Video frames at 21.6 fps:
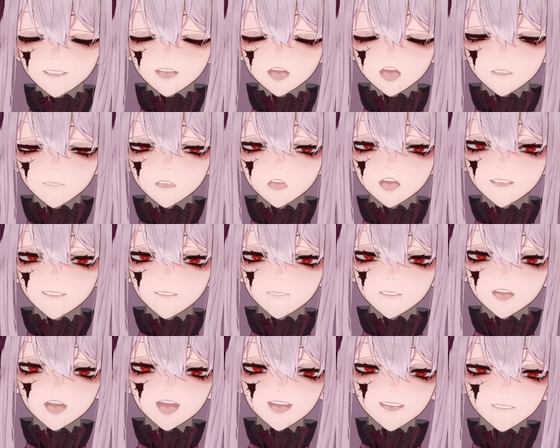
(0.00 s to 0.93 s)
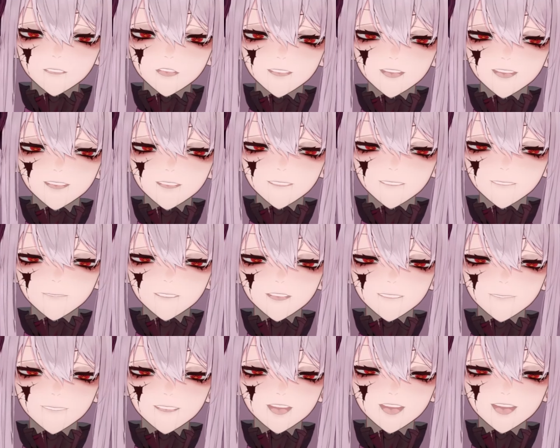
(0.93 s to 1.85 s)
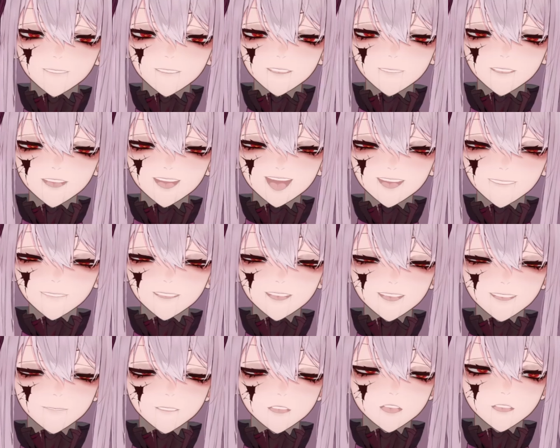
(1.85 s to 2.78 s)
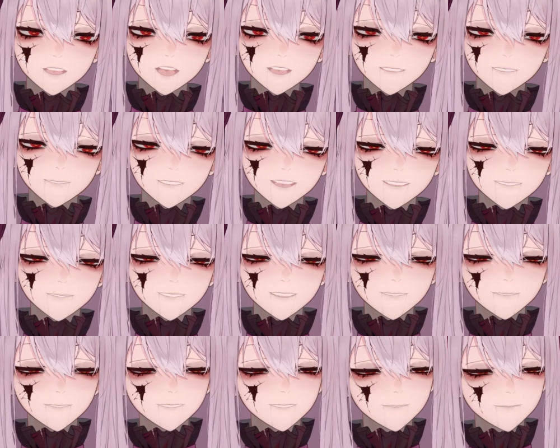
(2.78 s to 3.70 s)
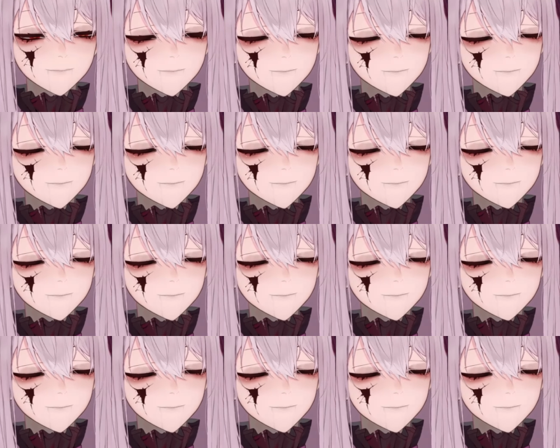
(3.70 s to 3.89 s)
way you came in and then didn't hear the Lactaid part of that sentence.